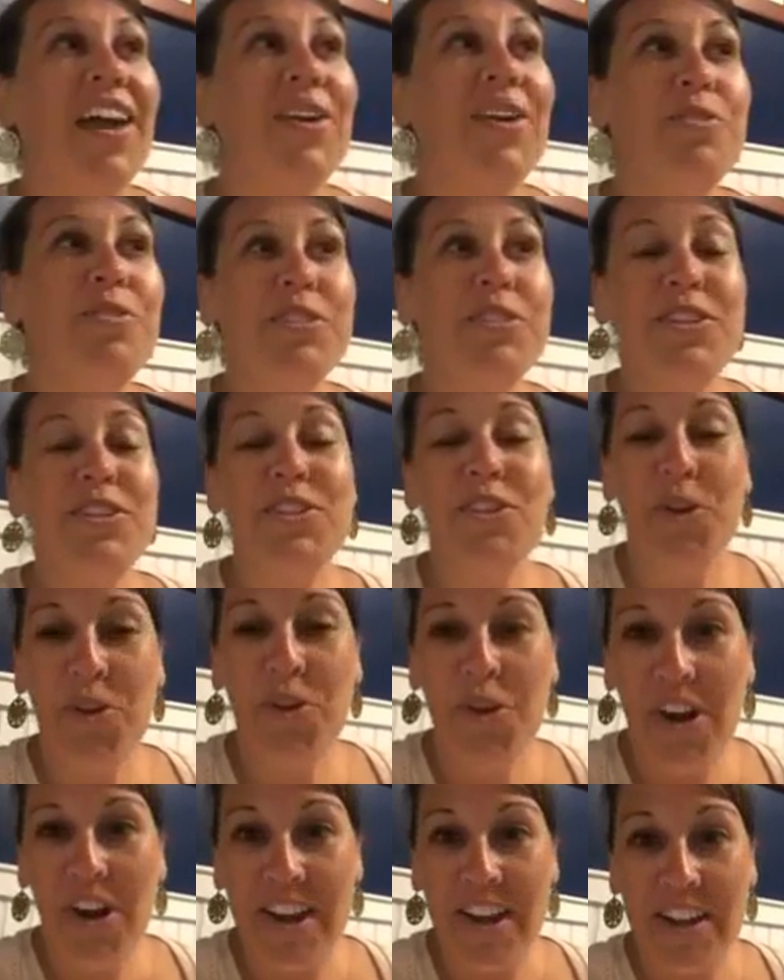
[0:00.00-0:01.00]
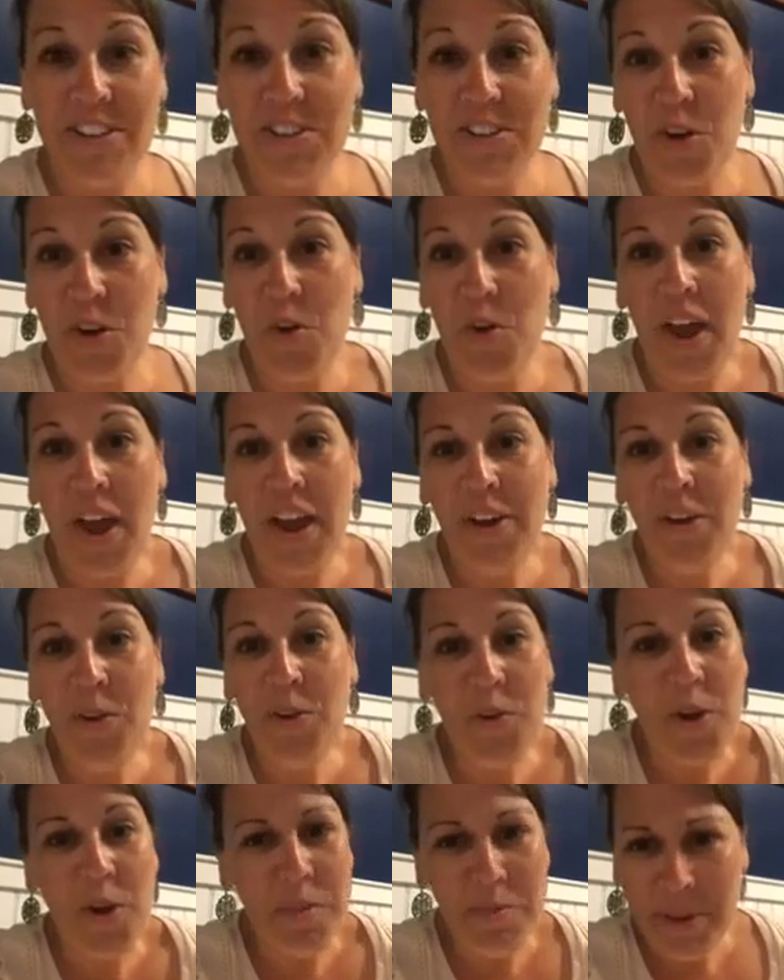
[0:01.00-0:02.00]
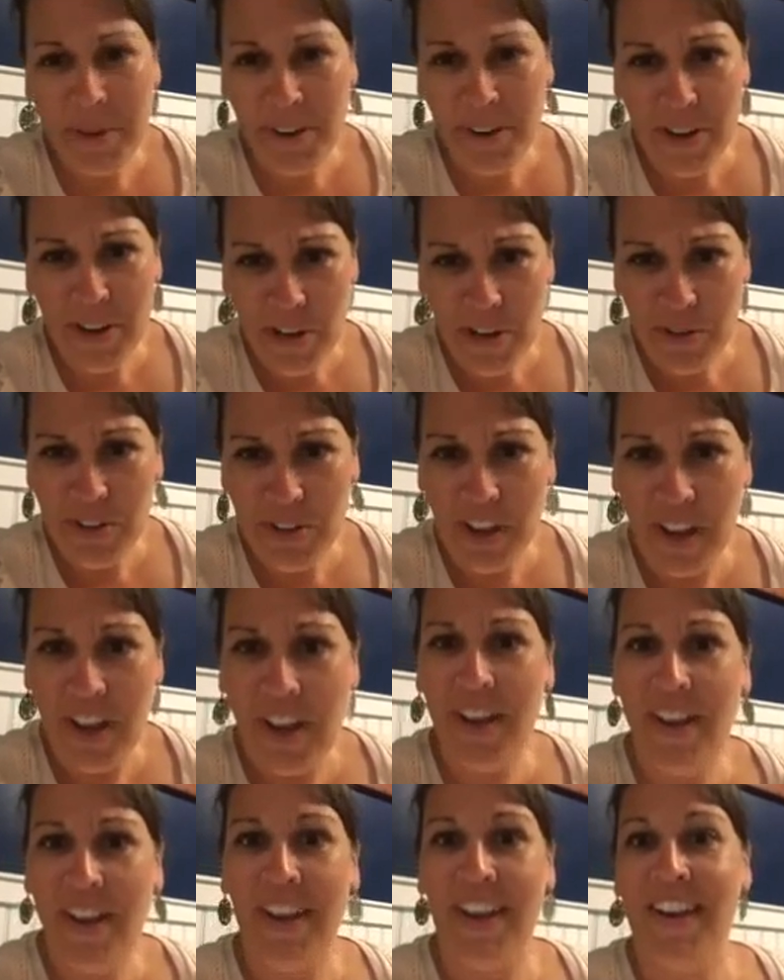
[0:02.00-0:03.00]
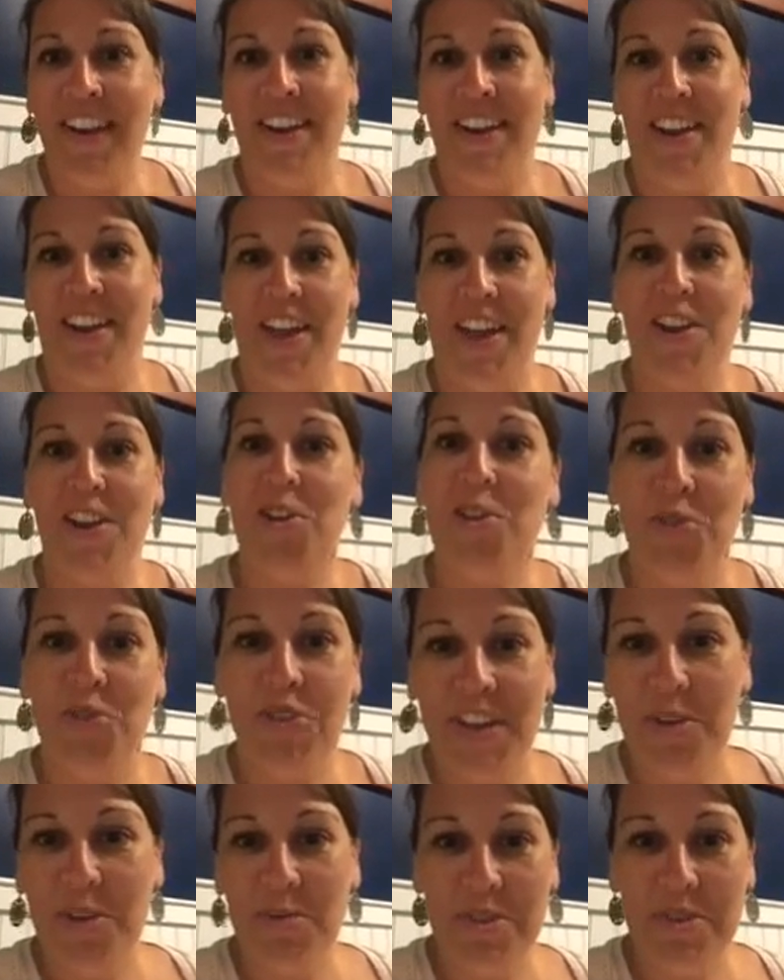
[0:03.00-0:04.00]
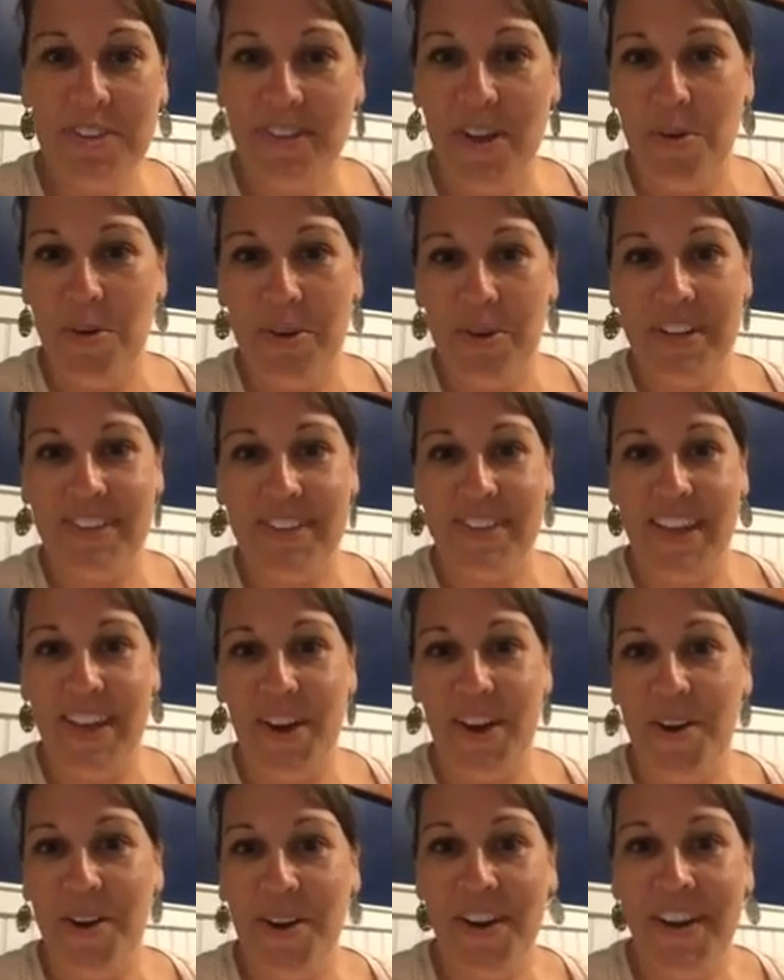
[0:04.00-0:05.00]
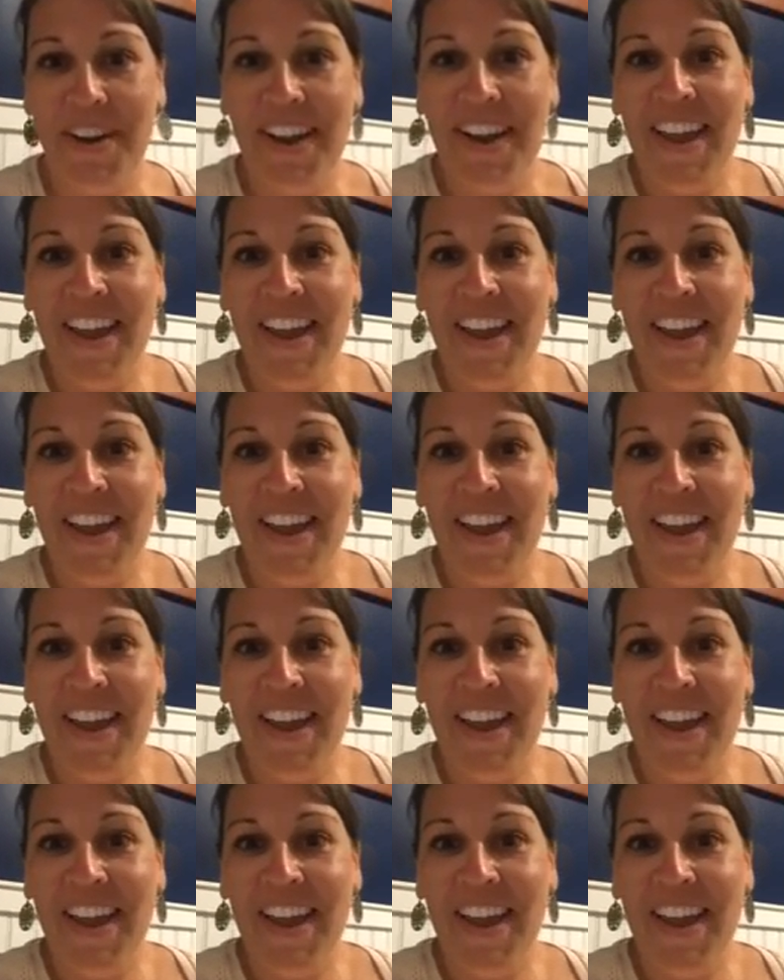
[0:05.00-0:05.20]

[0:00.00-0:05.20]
it was so great. So I grew up here in Utah, and Nu Skin was always there,